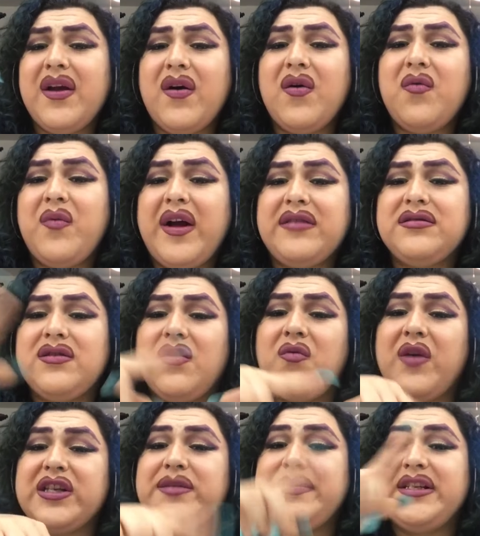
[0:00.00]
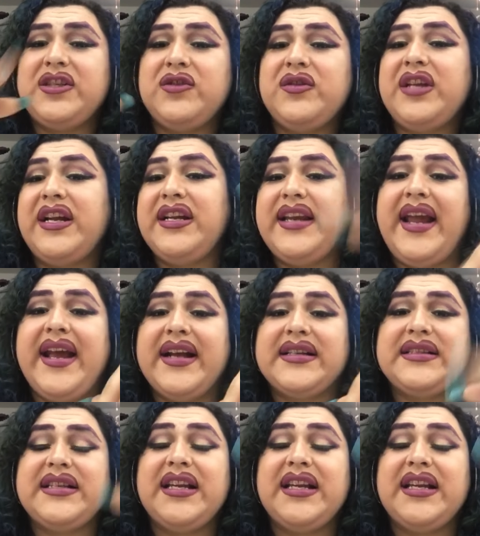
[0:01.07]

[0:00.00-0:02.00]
oh well, don't watch me to the next.